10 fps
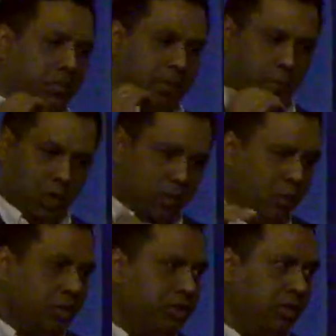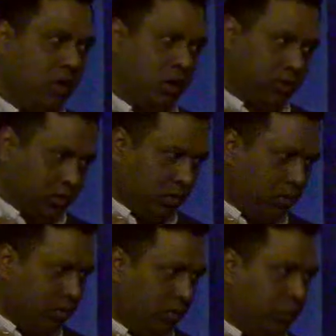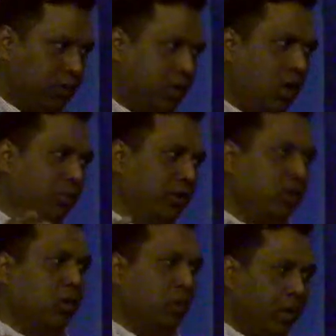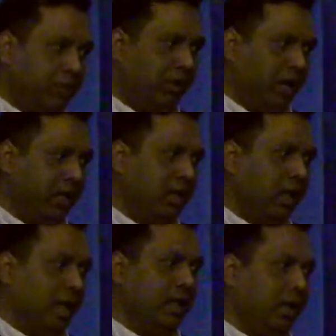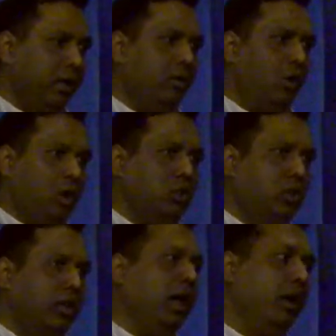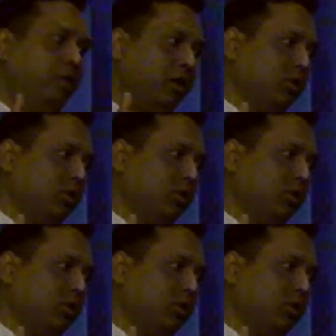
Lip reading: bottom moisture also, which often you over dry, and then it also rehydrates.